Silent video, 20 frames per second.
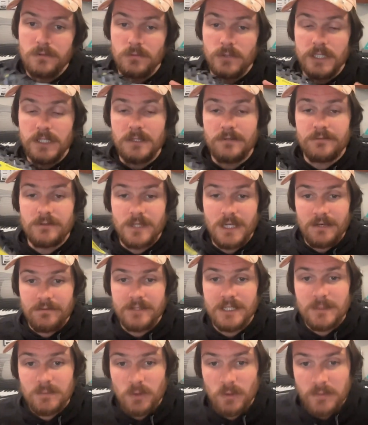Well, if you have
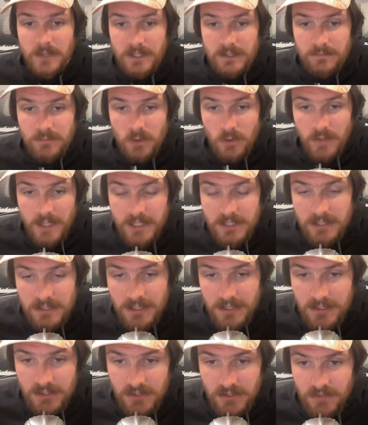any
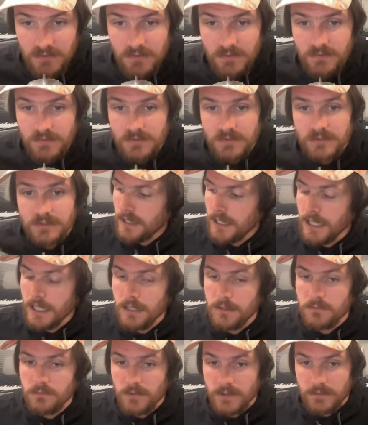pronation issues,
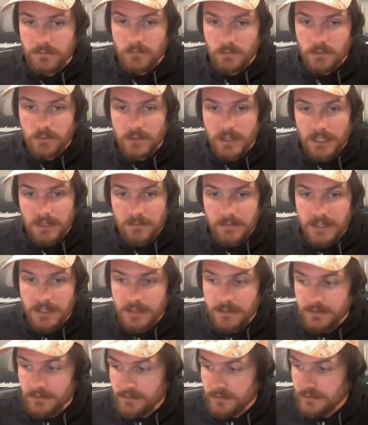I would
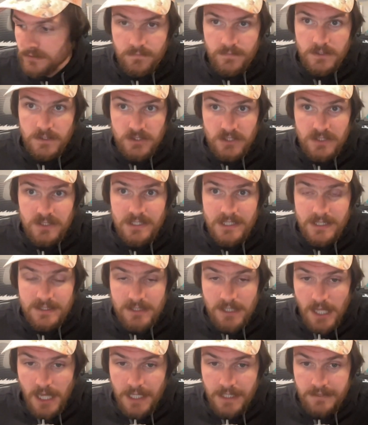recommend the GTS
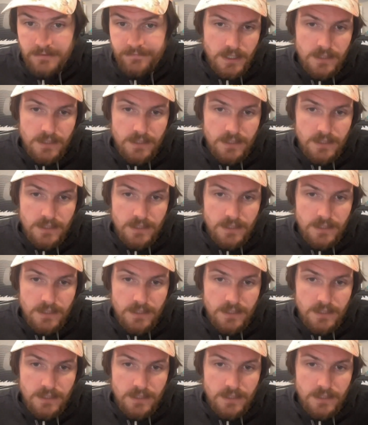line.